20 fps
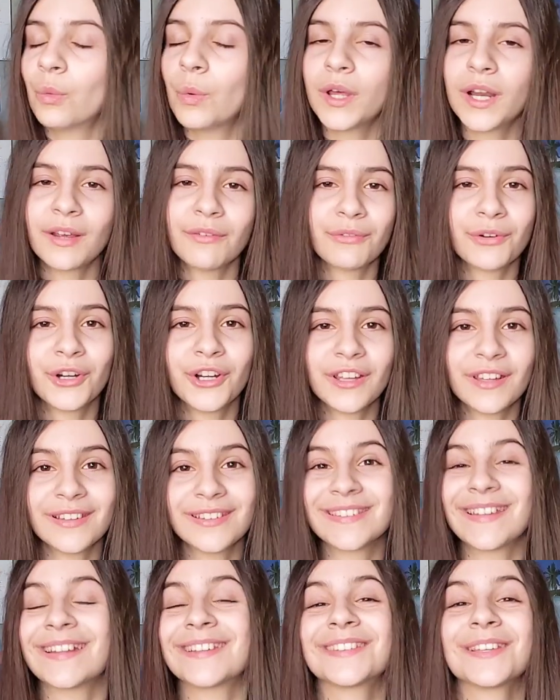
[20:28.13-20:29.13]
whatever it
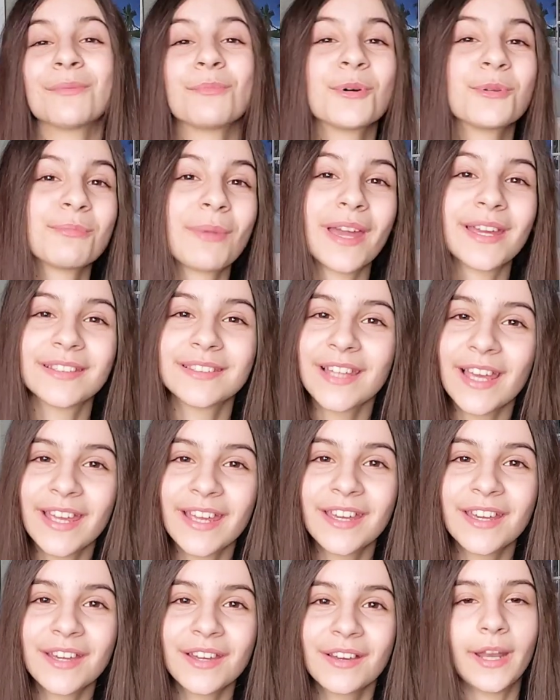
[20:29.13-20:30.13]
is that someone might
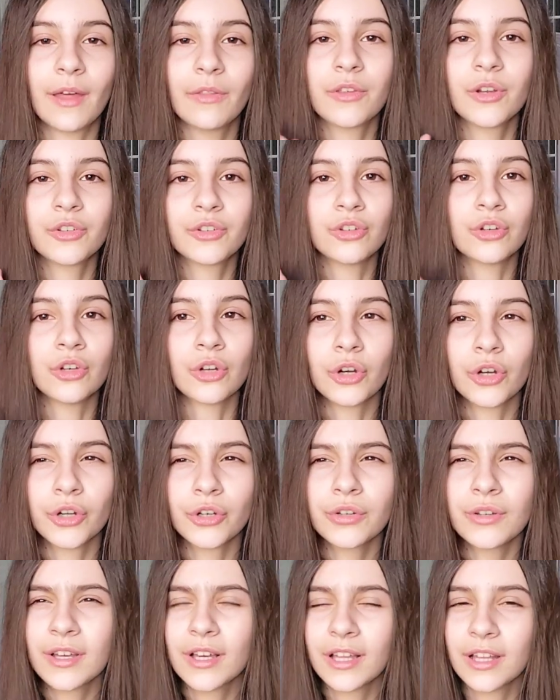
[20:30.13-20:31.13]
like. Now there's
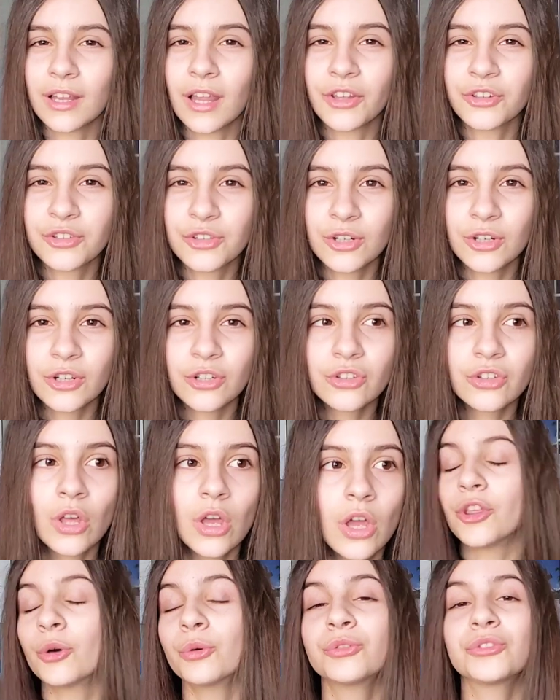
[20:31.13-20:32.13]
nerd clusters.
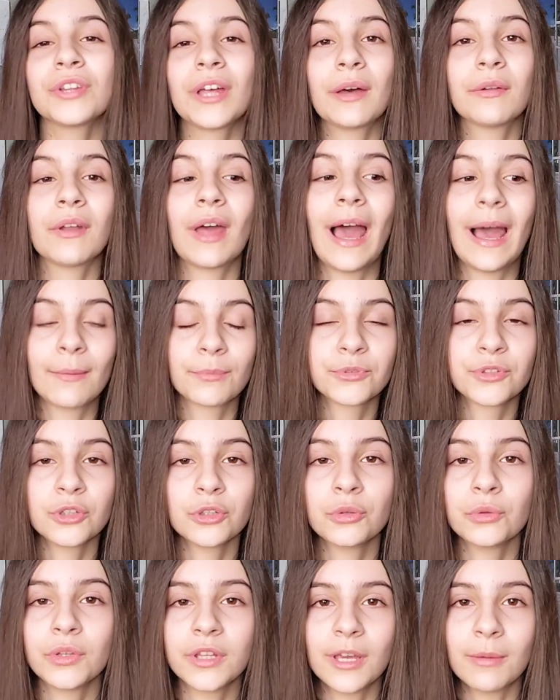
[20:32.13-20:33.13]
Those sound
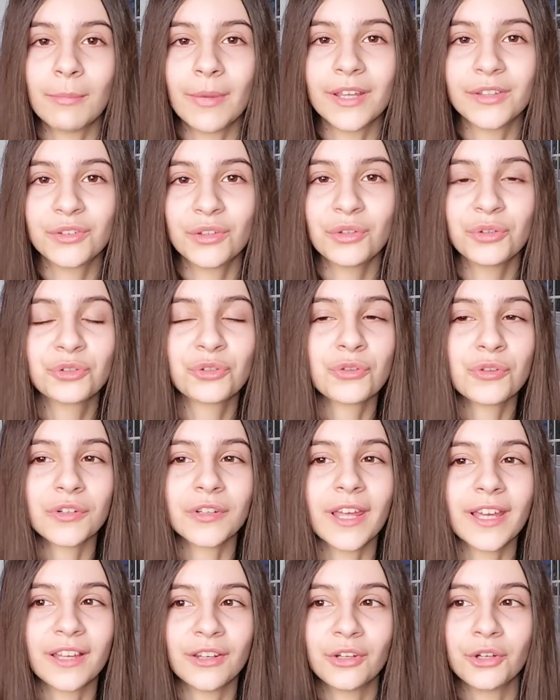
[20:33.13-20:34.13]
absolutely amazing. So they're
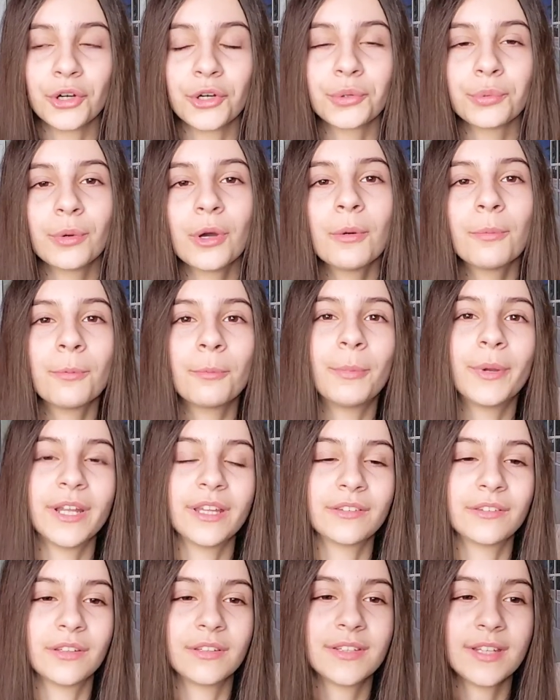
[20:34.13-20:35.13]
like a nerd rope, but
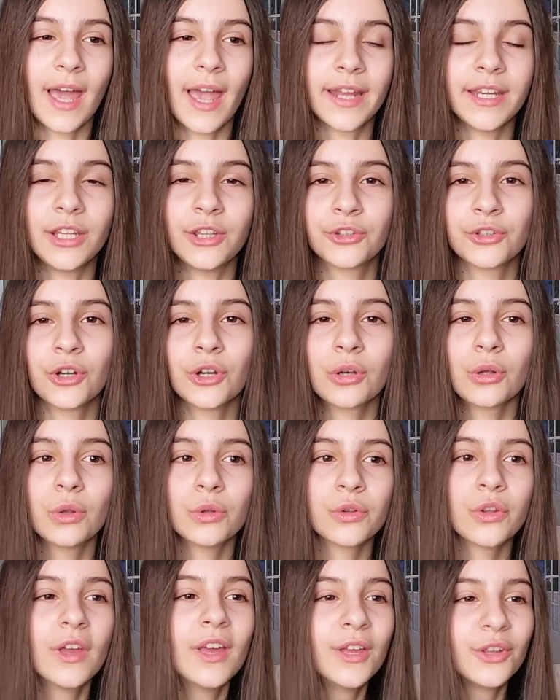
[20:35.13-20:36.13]
into tiny
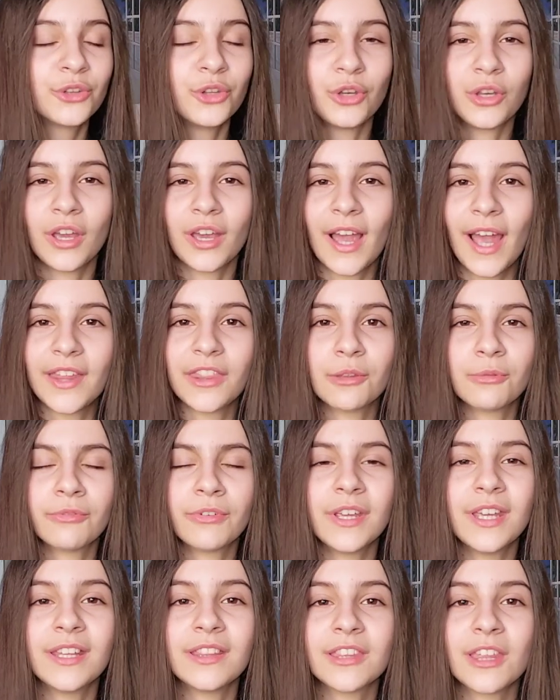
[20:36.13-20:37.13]
circles. So you can kind of
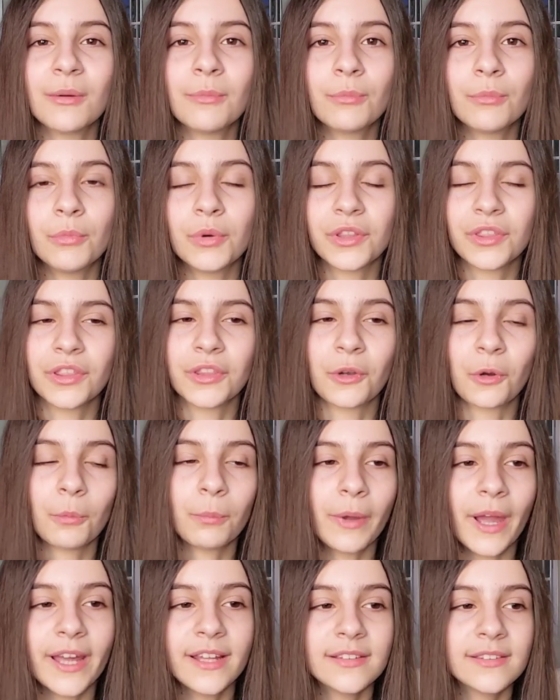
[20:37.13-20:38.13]
eat them with little
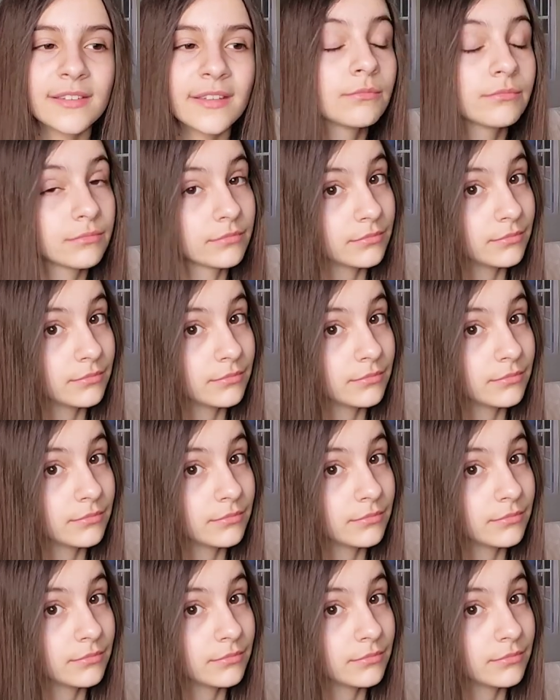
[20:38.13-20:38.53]
bites.